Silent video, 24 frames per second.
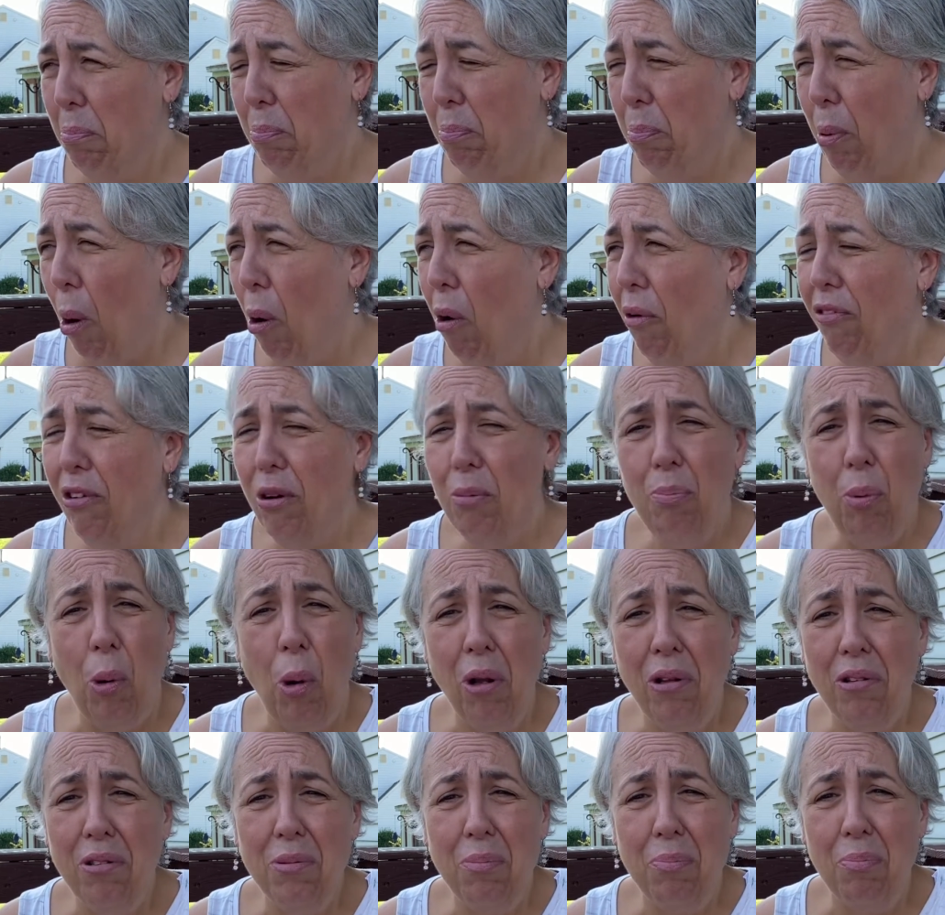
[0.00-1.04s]

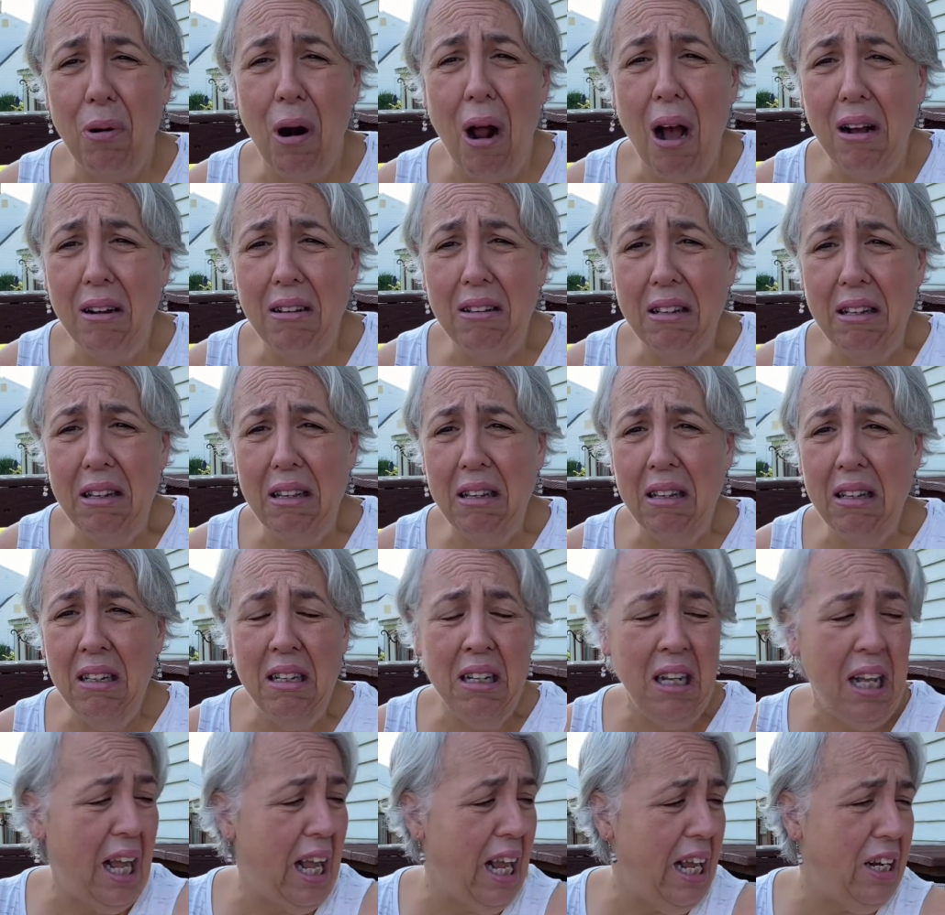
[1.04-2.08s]
overboiled broccoli
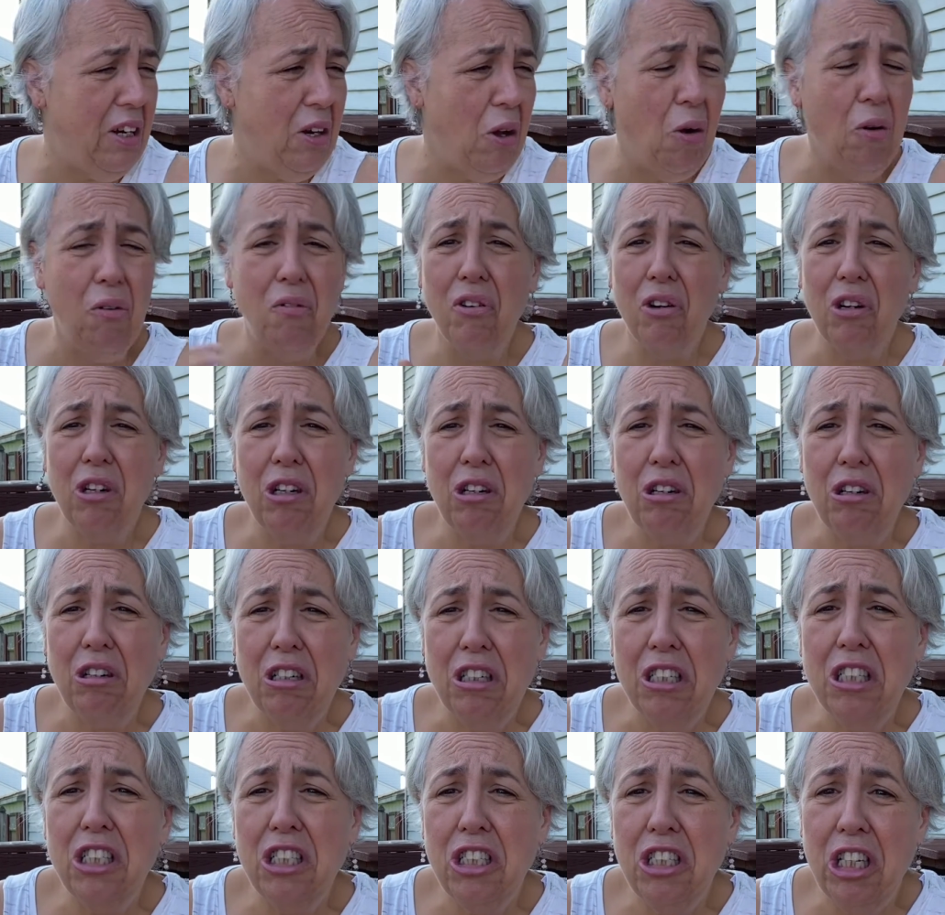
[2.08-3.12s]
and
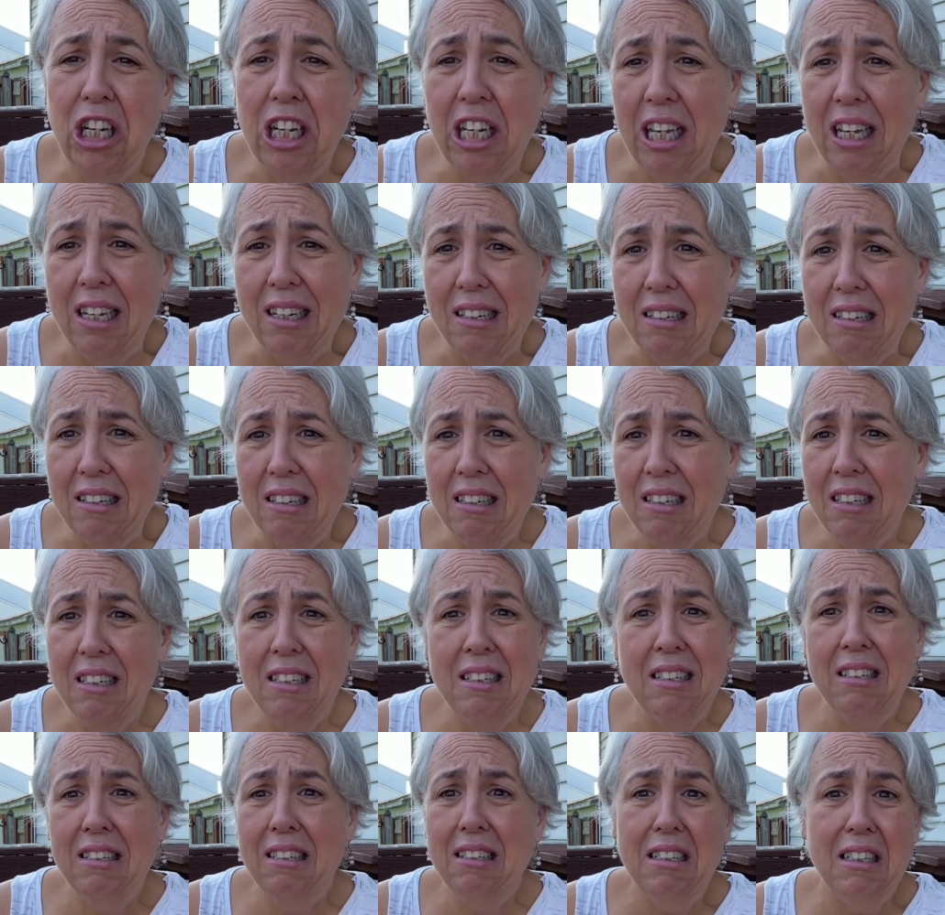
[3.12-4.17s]
overcooked chicken,
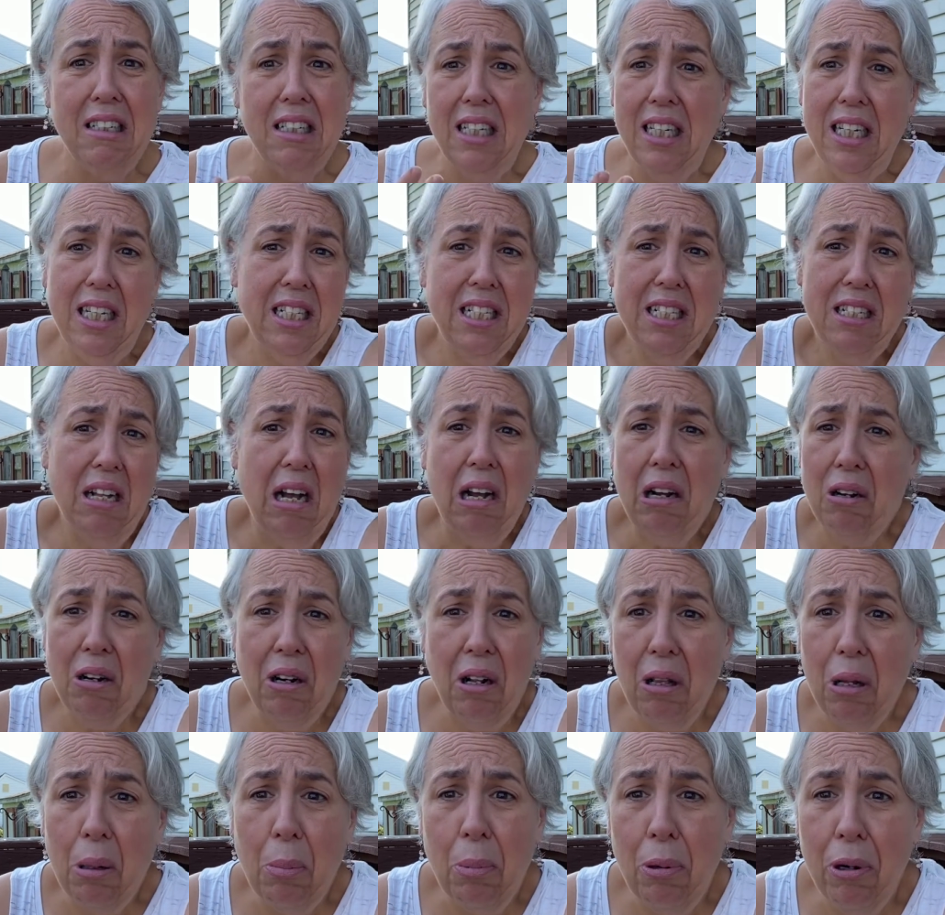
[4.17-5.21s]
it's not
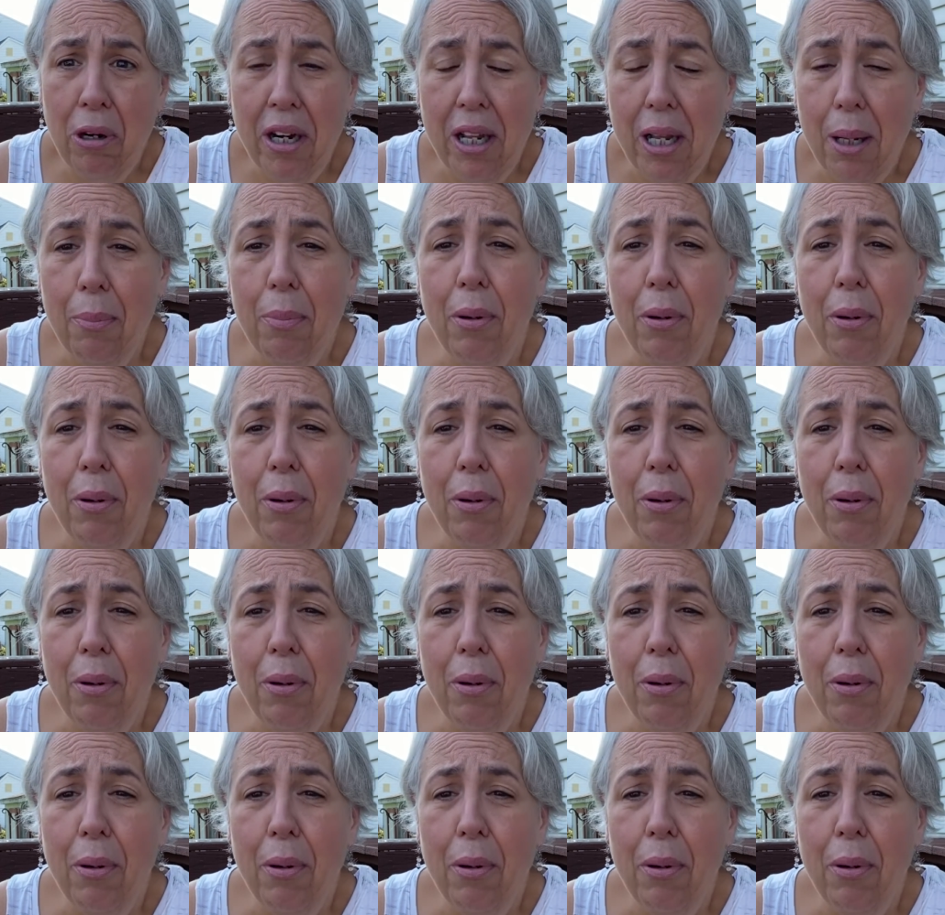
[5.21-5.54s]
gonna look pretty.